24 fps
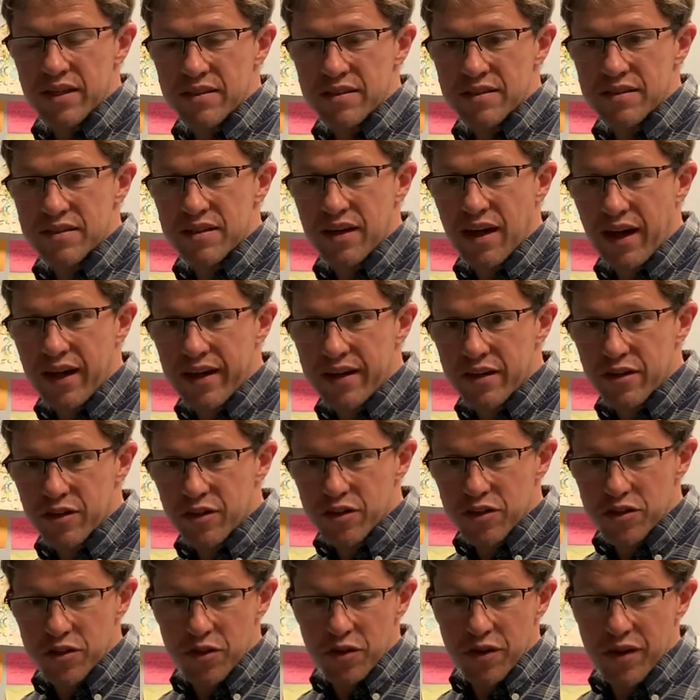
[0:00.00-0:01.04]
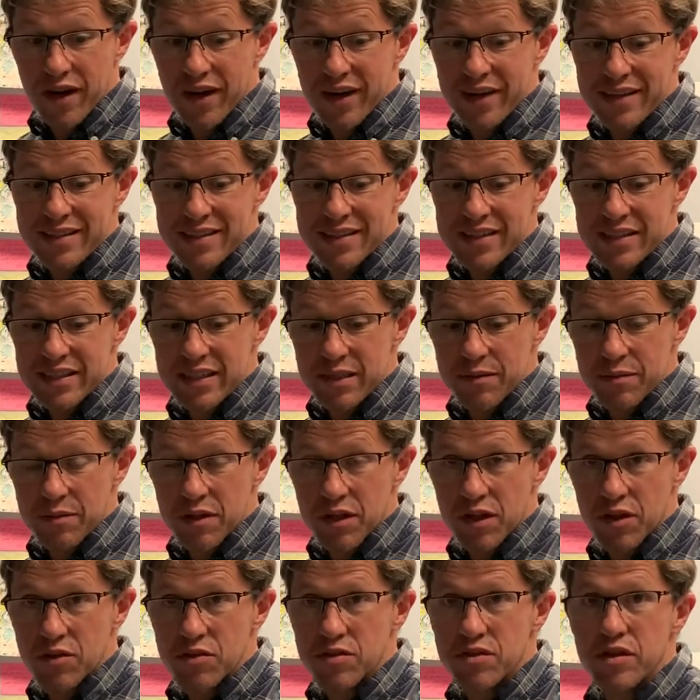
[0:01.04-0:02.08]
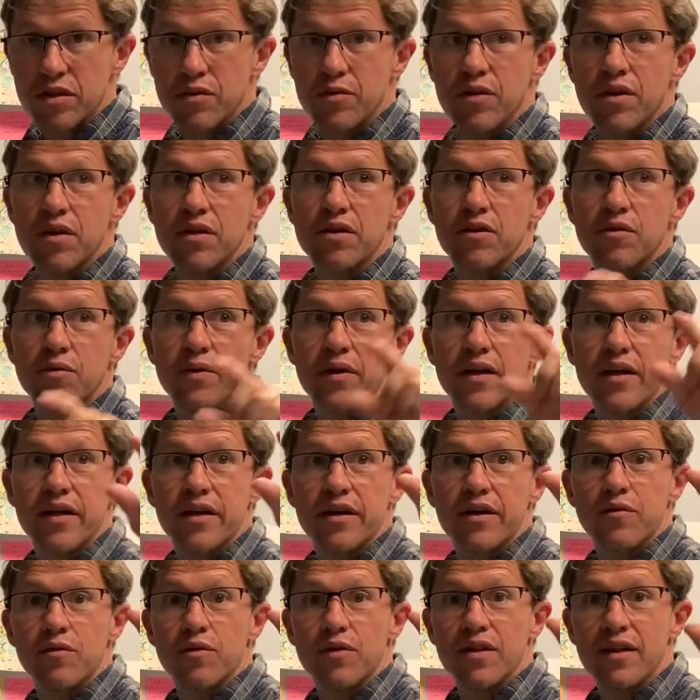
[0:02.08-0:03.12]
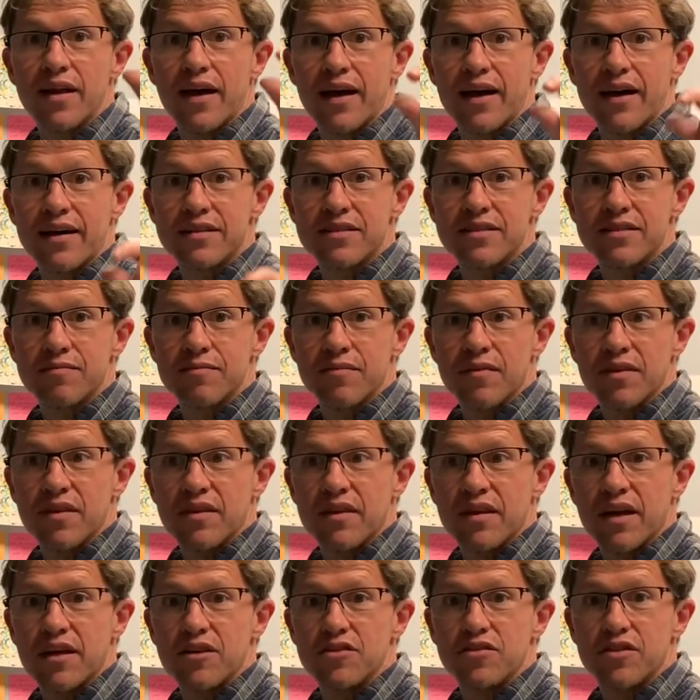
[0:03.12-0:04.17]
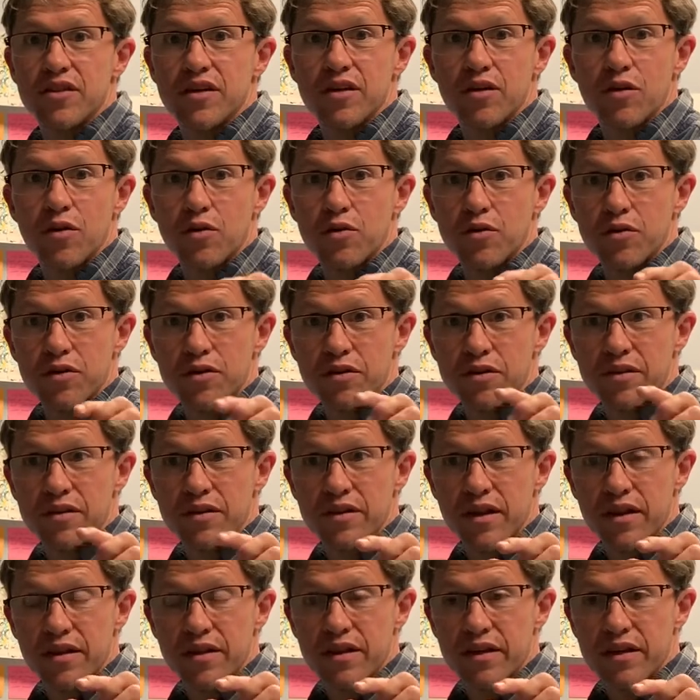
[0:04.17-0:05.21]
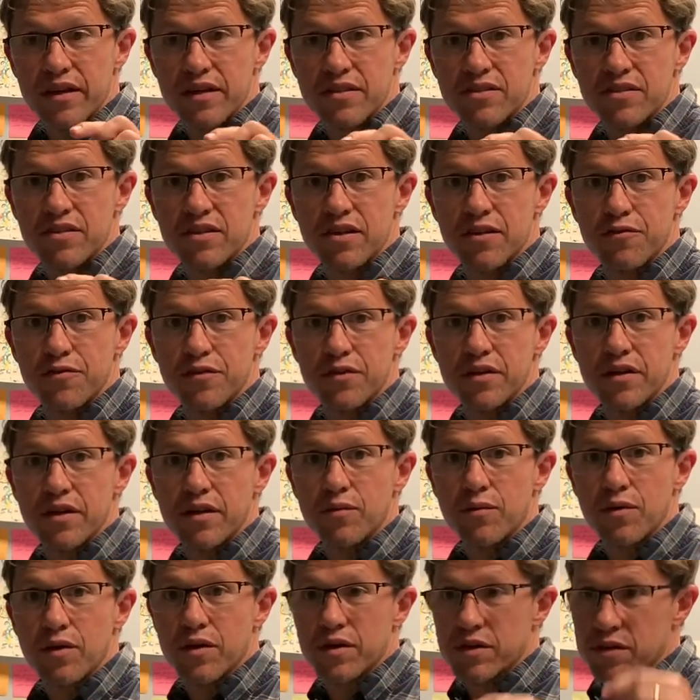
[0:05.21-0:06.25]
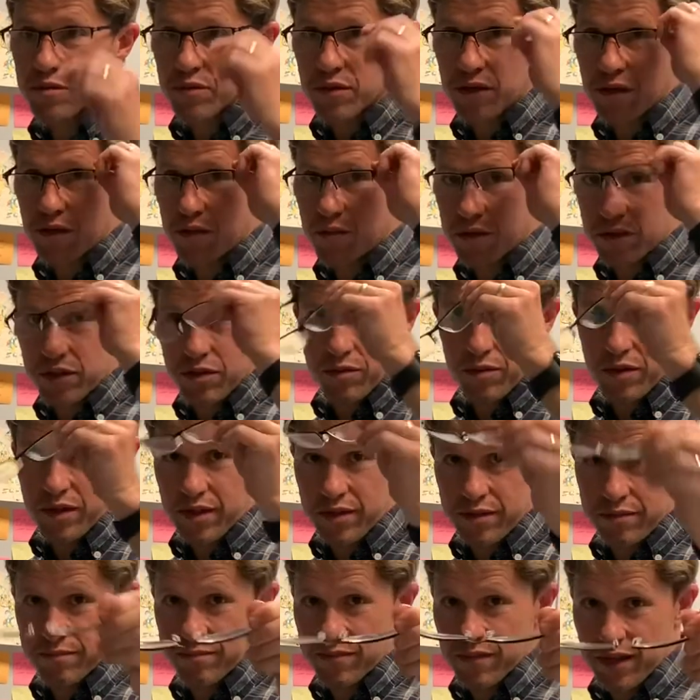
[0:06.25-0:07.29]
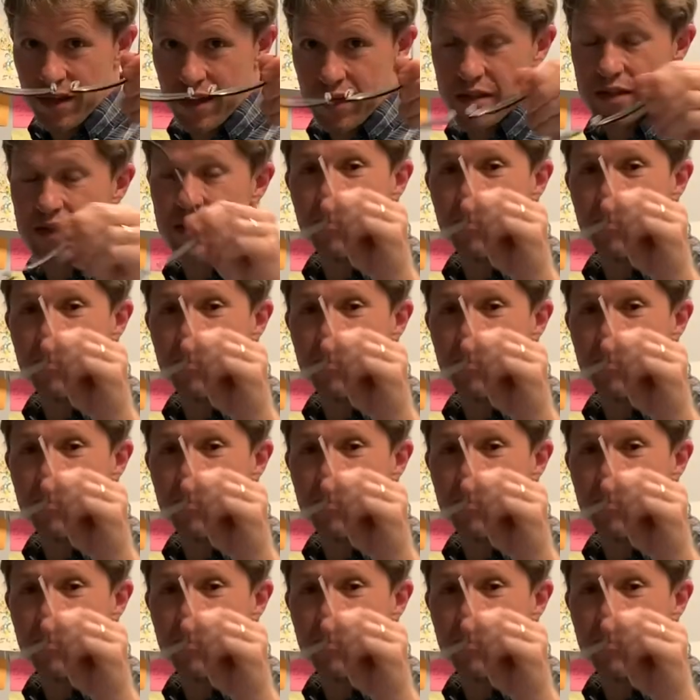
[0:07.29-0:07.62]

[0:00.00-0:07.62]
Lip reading: tighter so that I can see up close, and then when I look away, it can relax. Now, as you get older, that thing gets stiffer and doesn't work as well, which is why I need